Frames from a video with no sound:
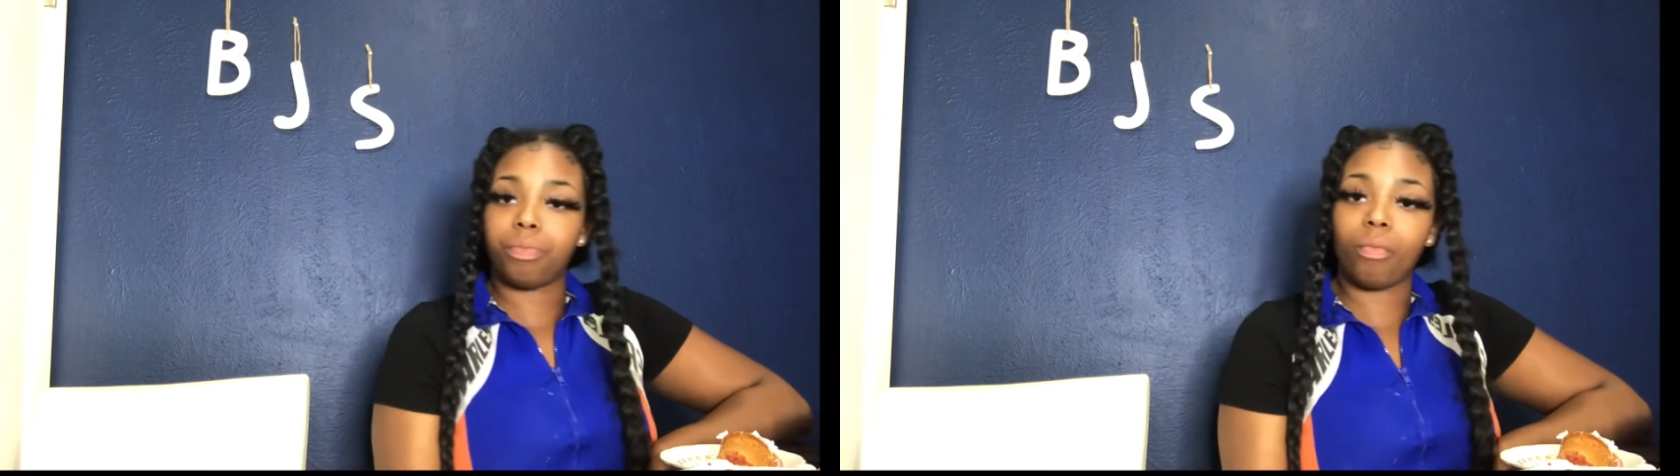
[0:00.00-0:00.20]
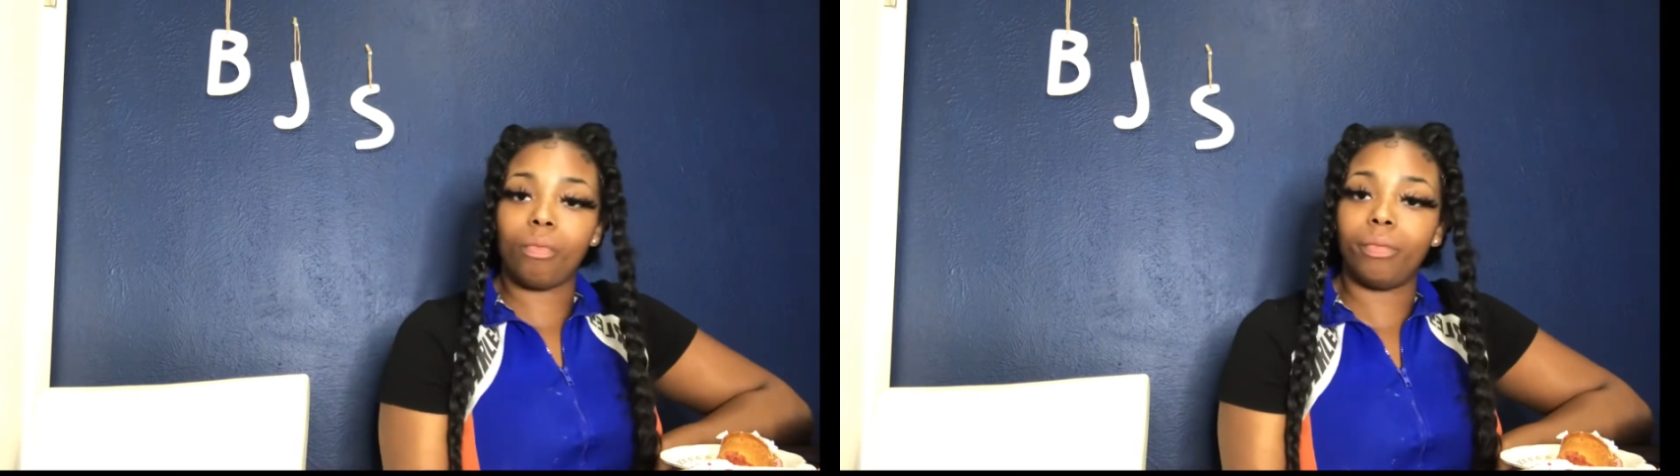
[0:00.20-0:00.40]

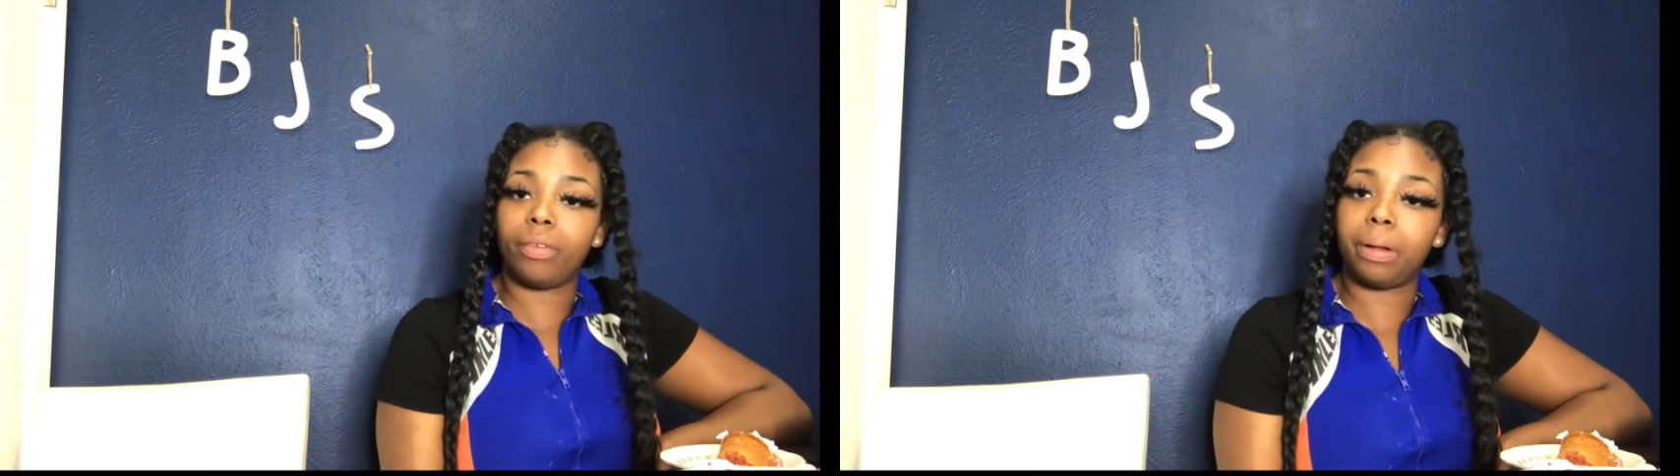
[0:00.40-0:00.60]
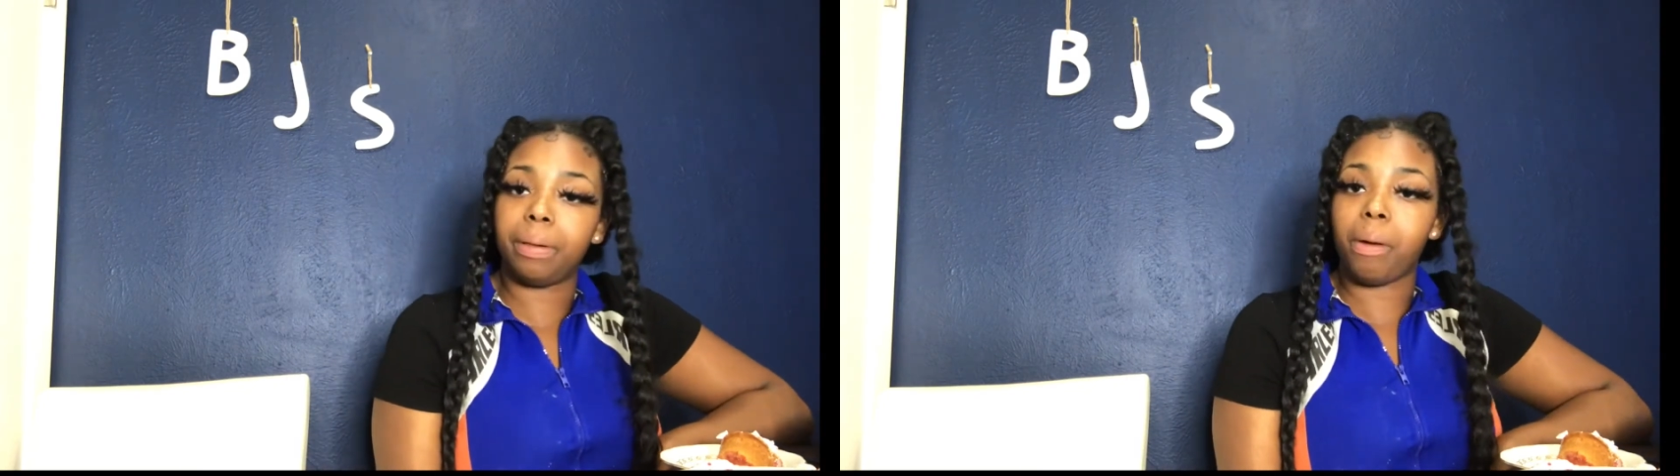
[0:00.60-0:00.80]
miles
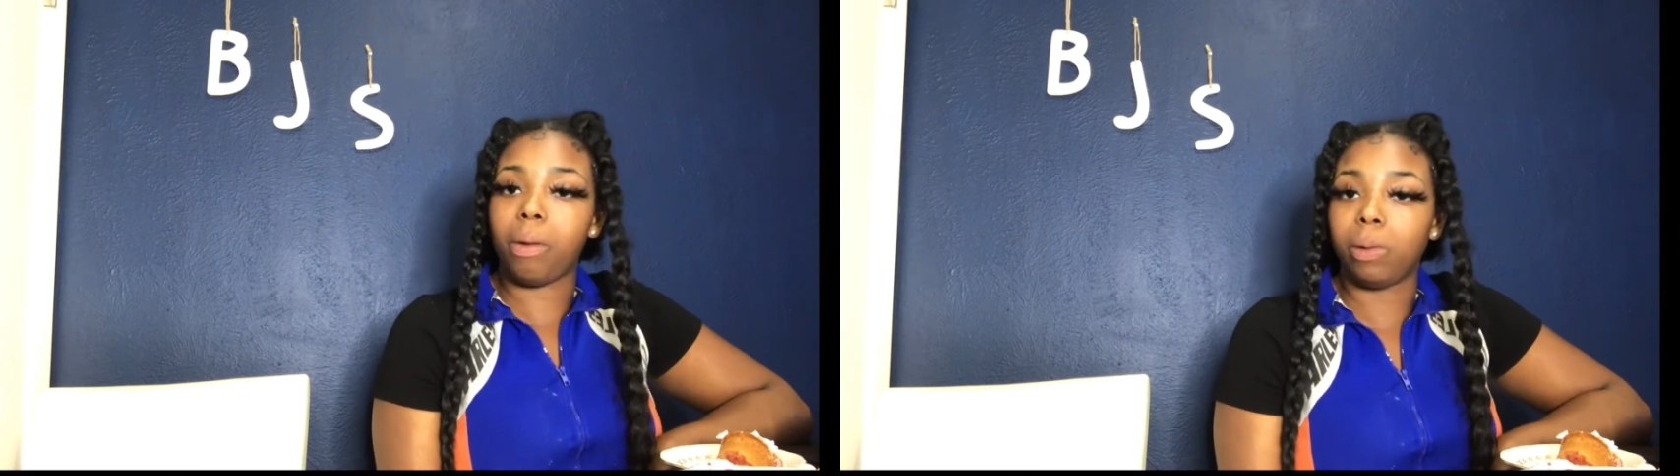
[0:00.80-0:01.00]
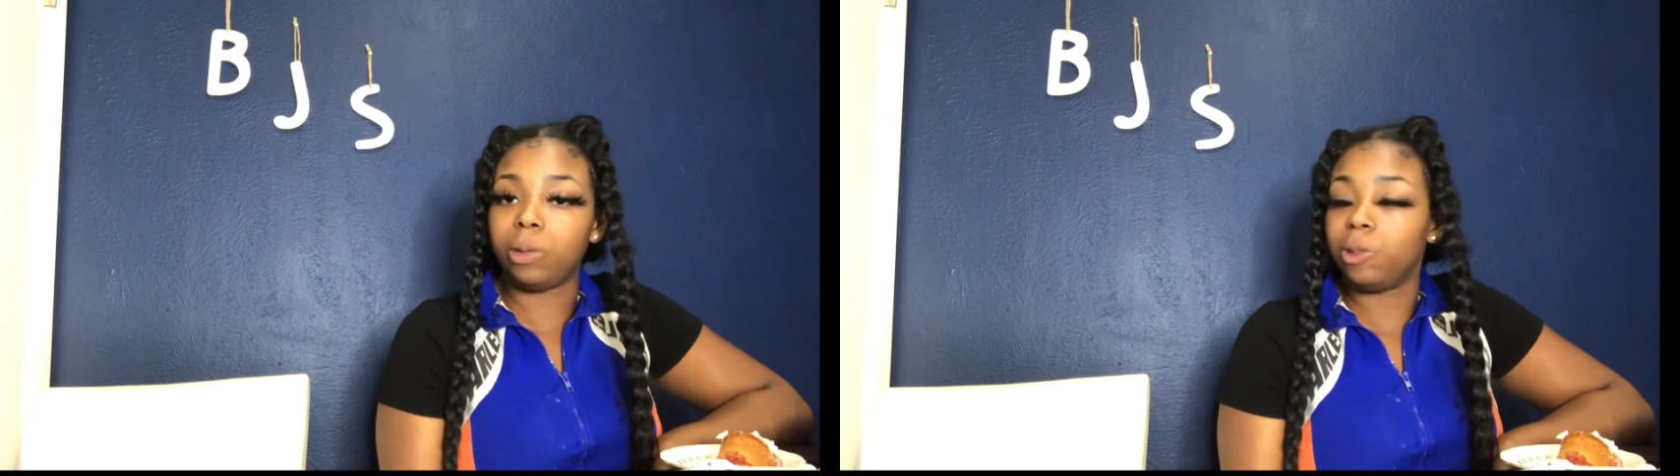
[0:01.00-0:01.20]
out,
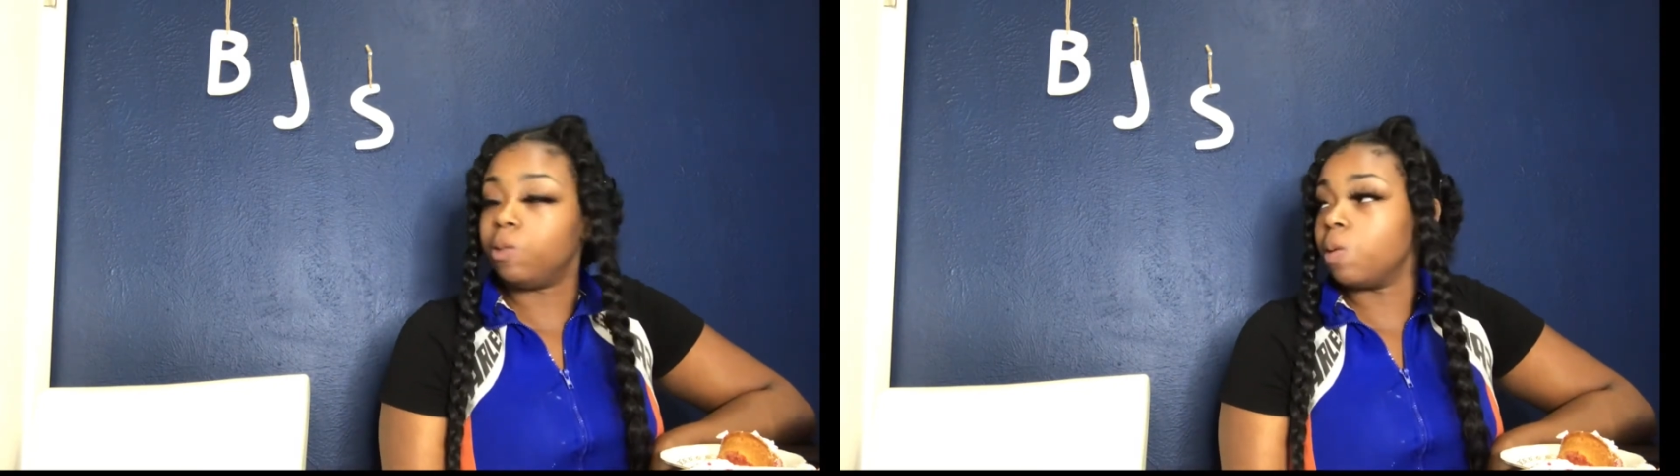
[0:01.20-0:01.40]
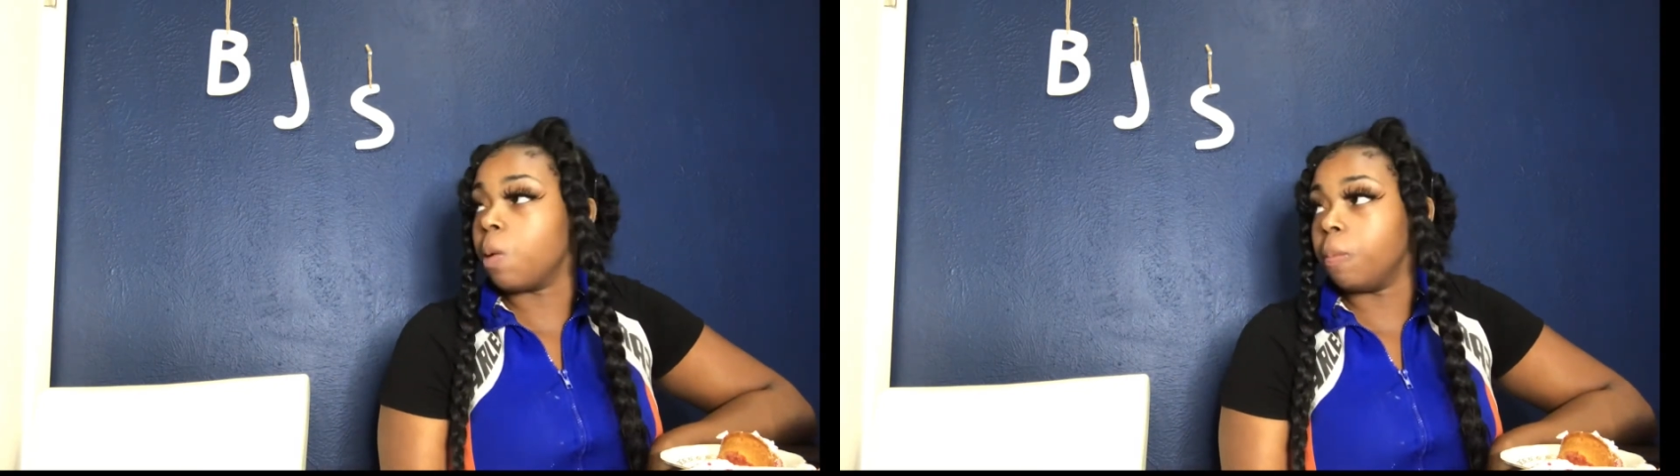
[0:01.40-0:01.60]
then we're